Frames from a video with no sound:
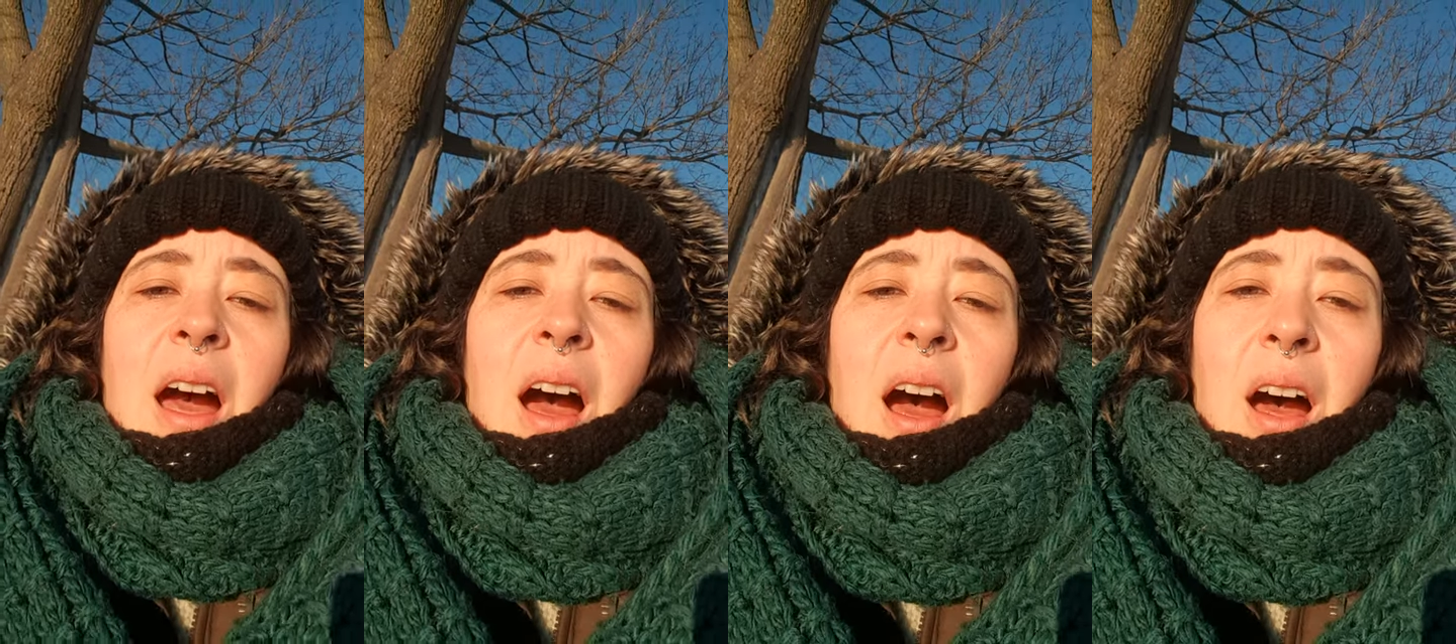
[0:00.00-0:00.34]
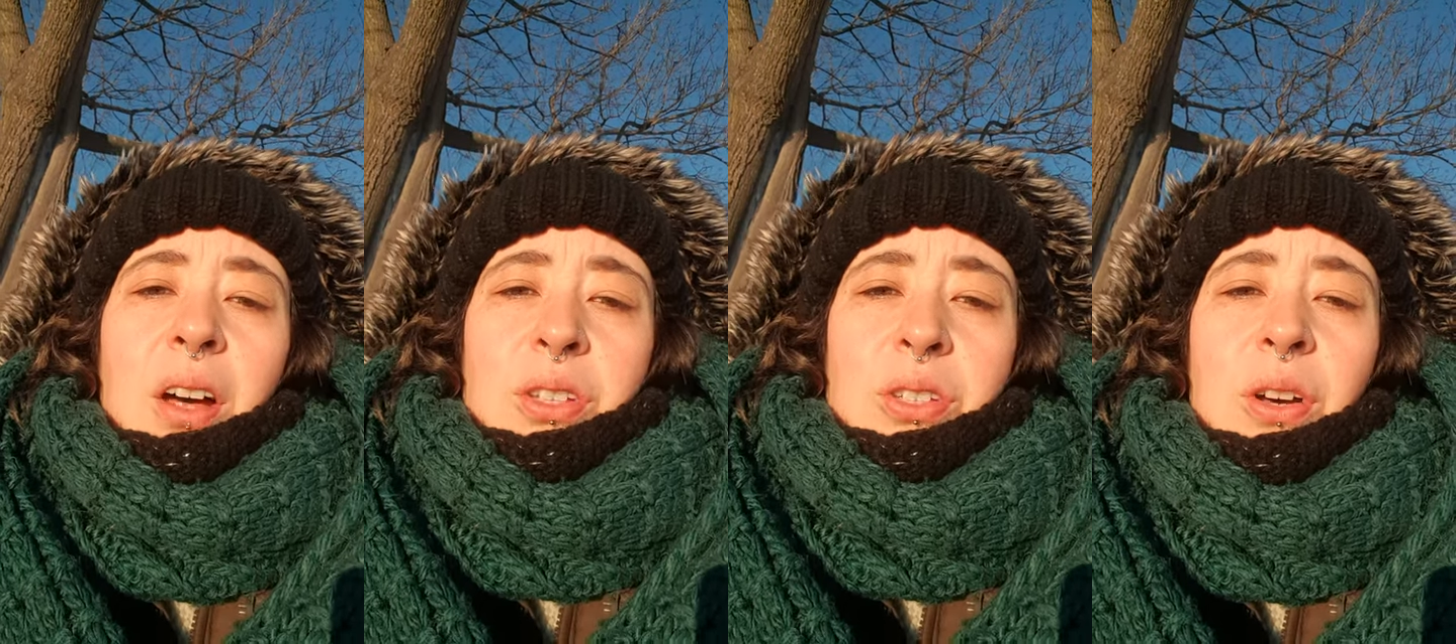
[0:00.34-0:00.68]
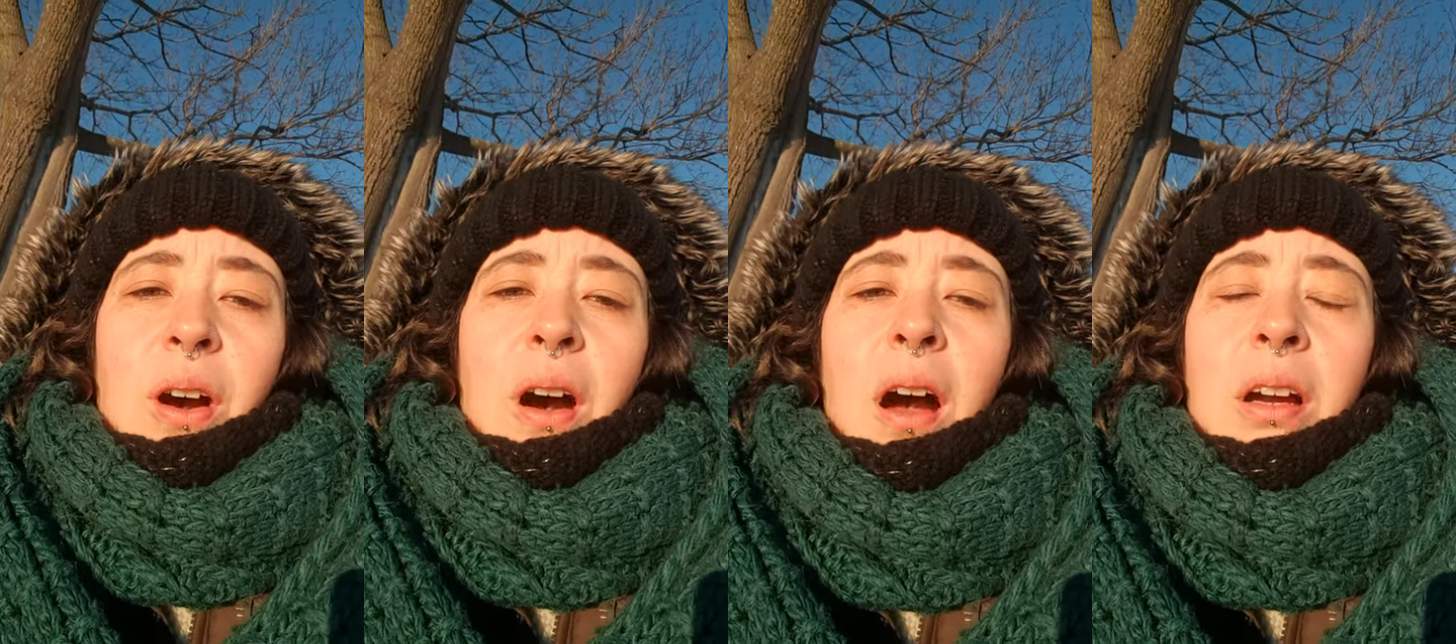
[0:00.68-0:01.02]
as
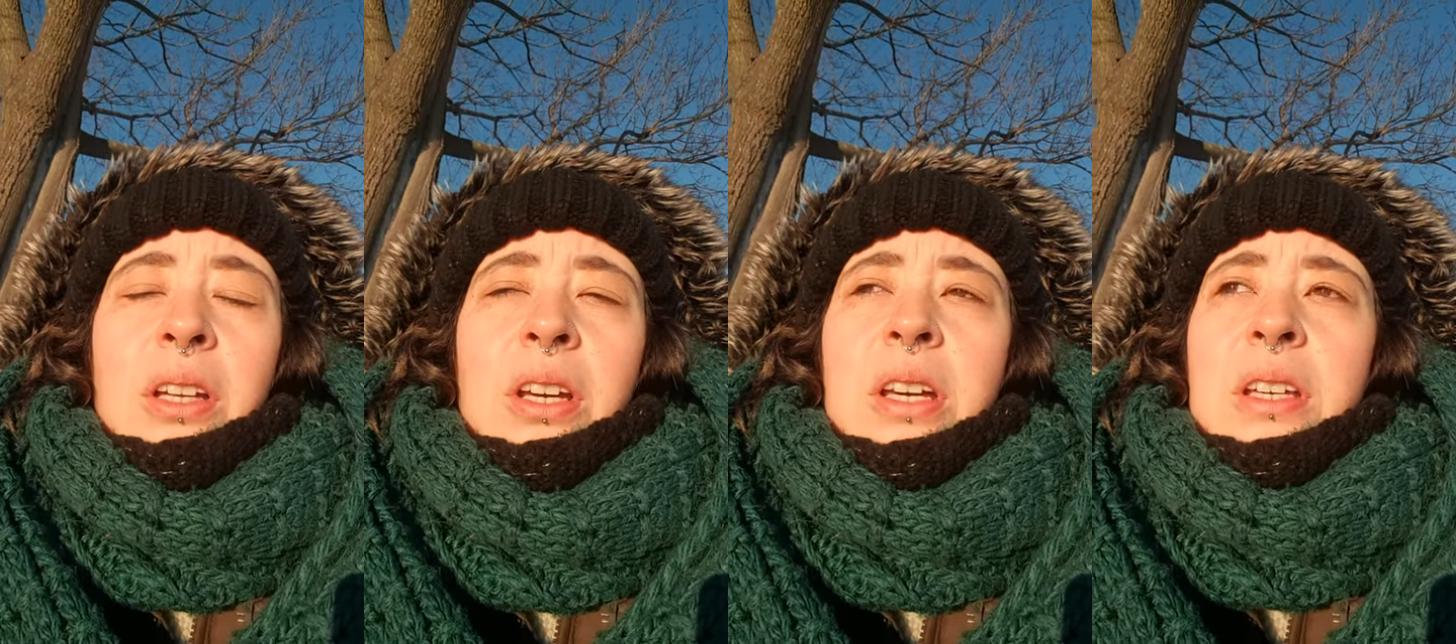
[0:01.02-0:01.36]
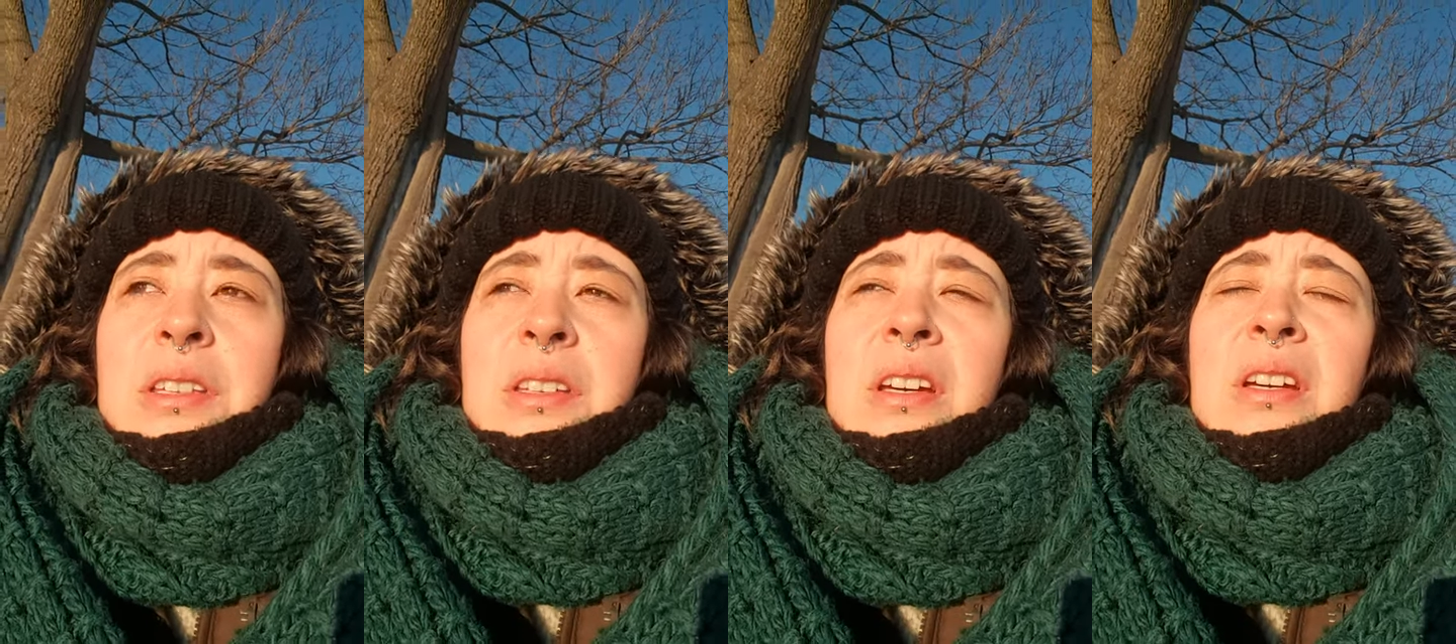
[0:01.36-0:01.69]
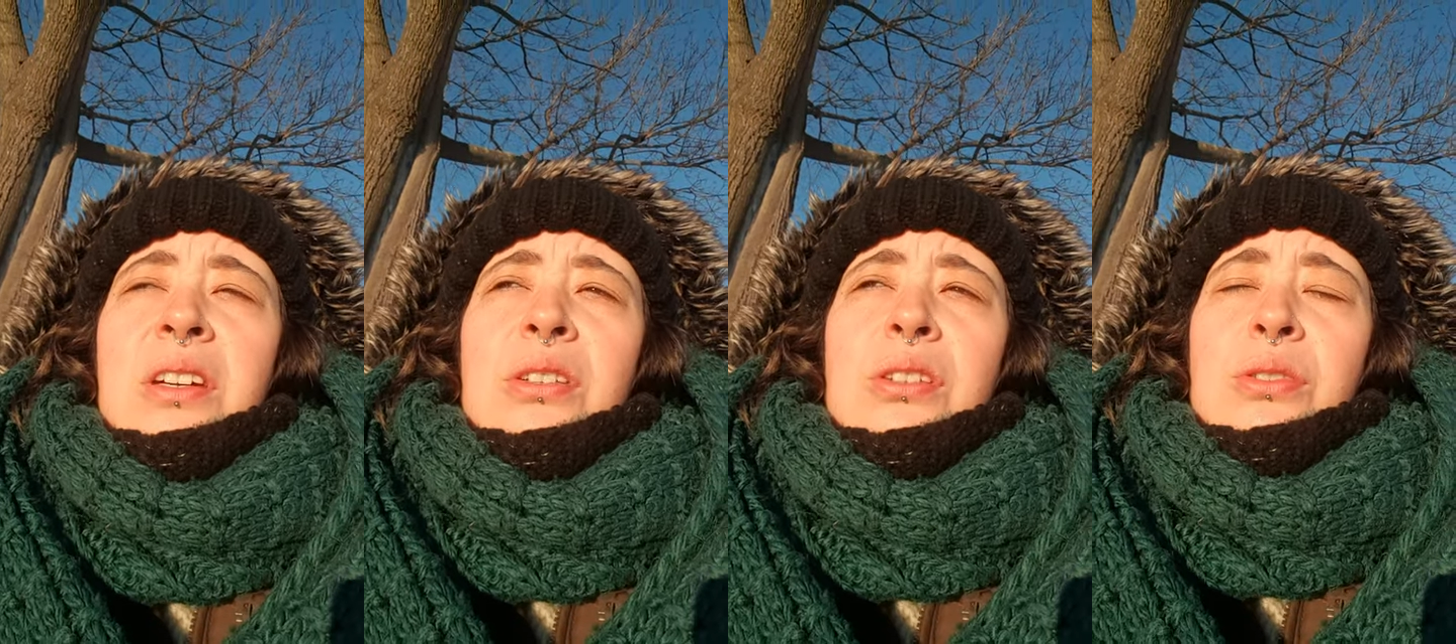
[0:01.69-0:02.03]
darkness
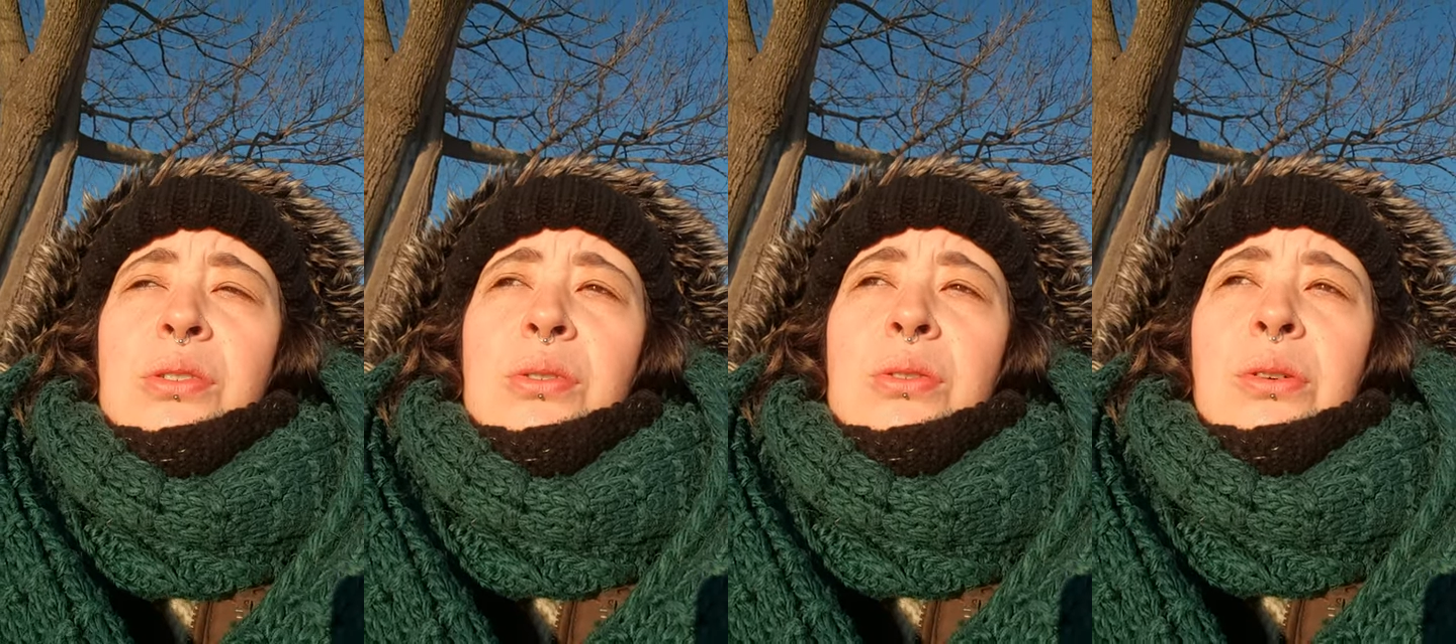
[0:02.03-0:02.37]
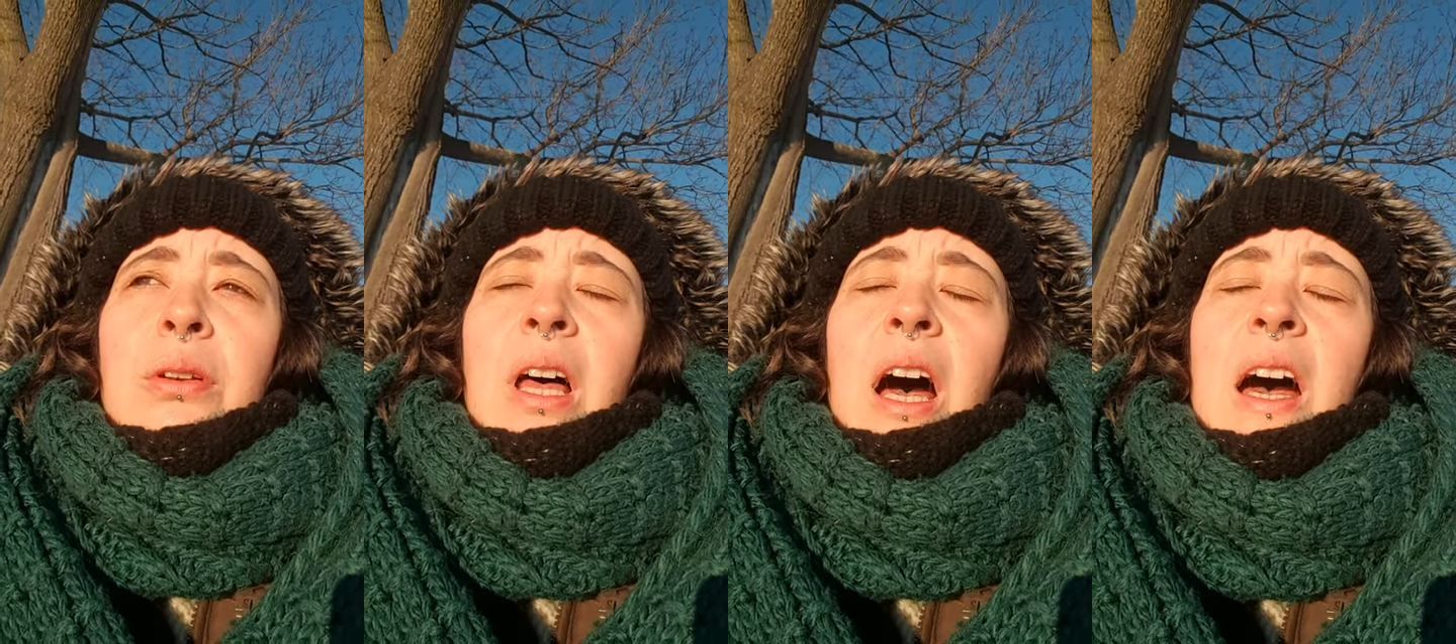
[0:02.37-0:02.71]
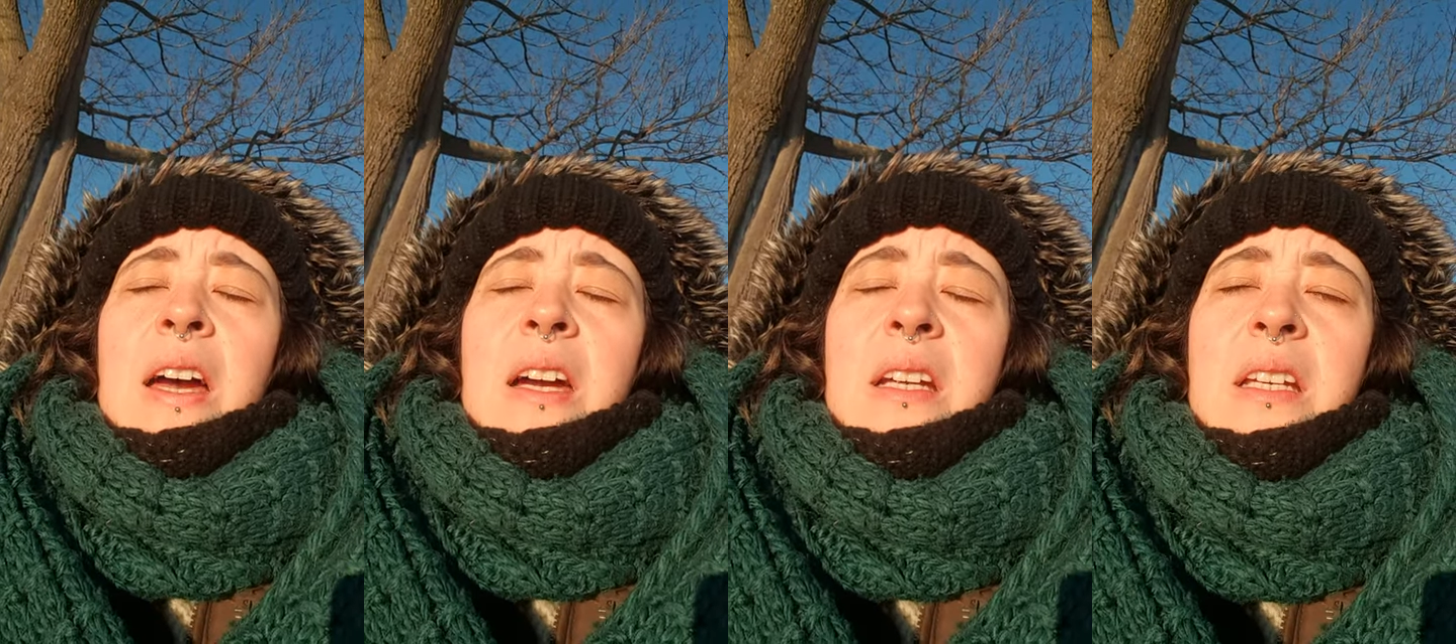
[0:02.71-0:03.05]
yields to
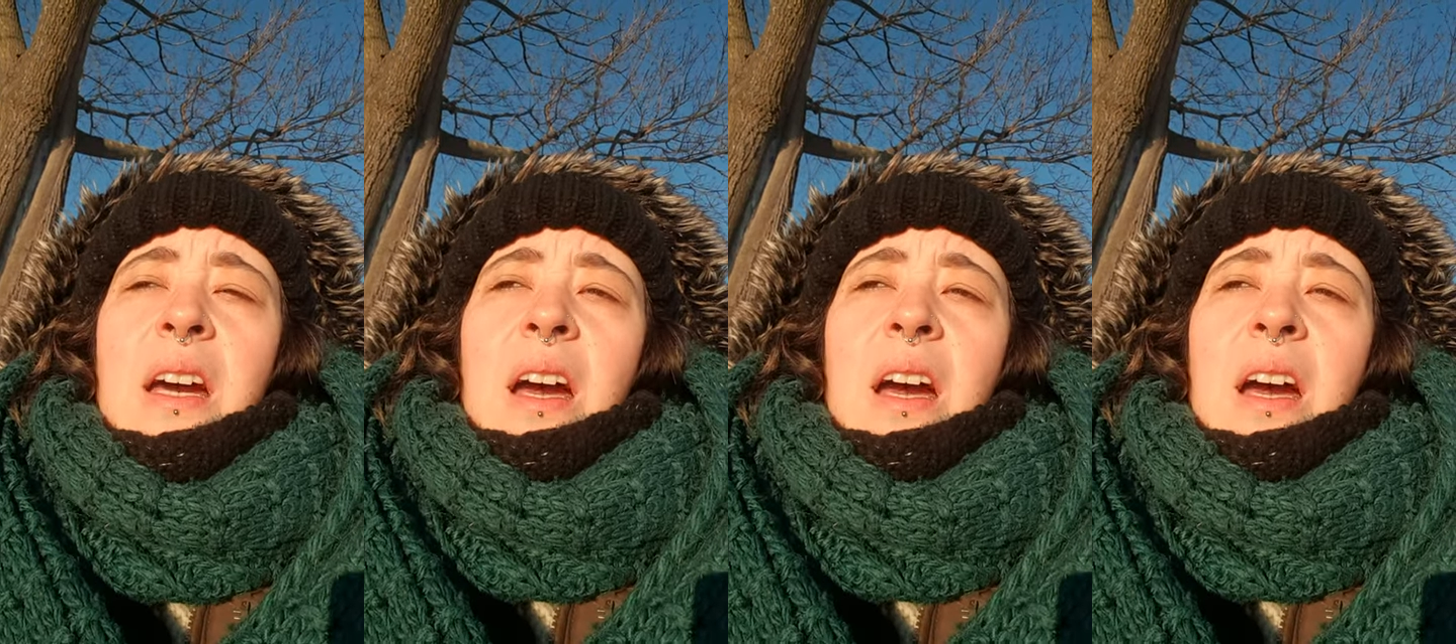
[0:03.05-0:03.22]
light,